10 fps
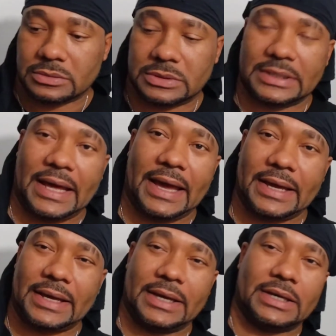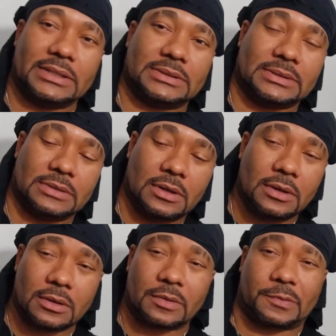today is
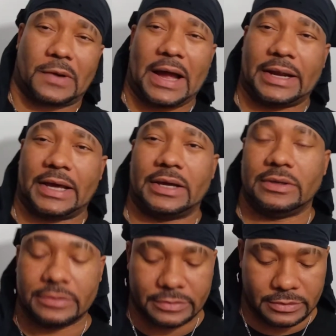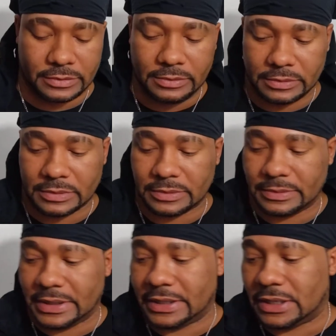Friday,
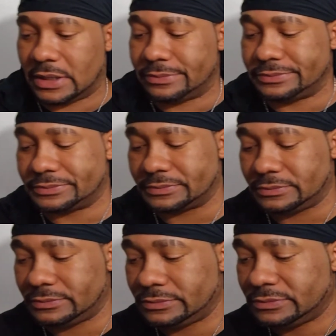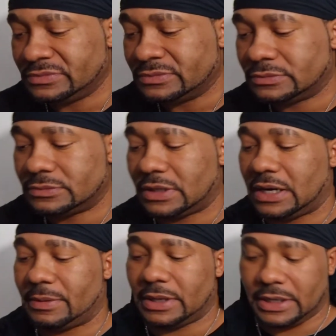and um,
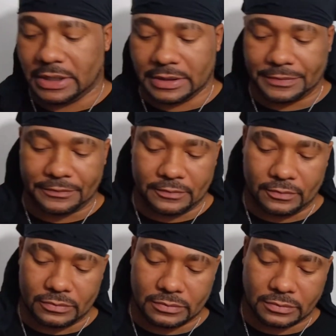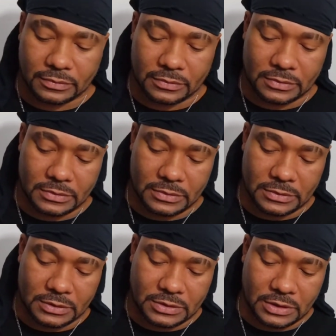I'm gonna uh,
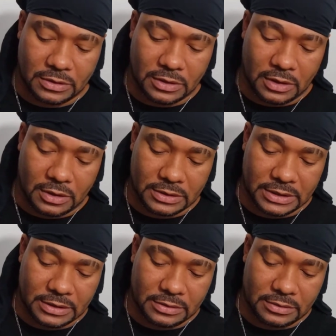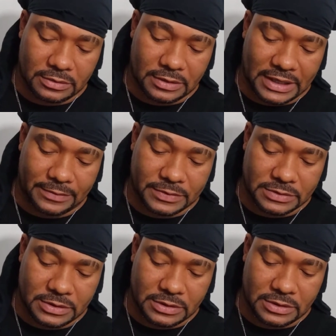show y'all that Life is
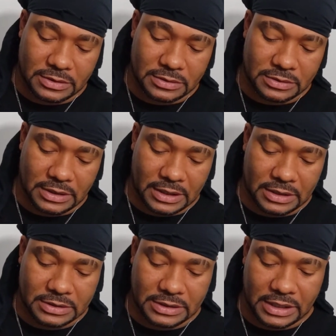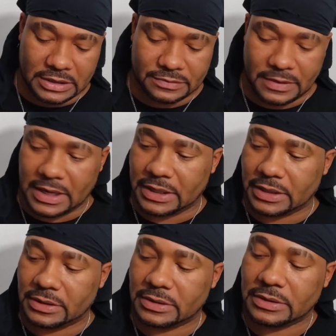good. Yeah, today is
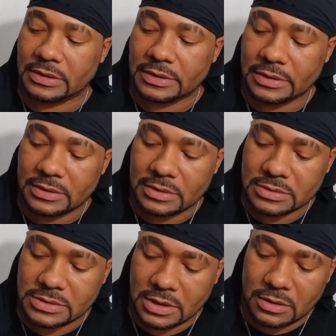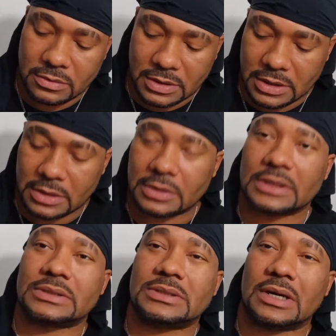Friday. So uh,
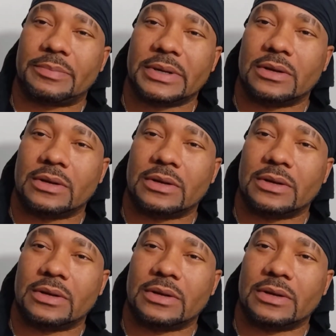let's jump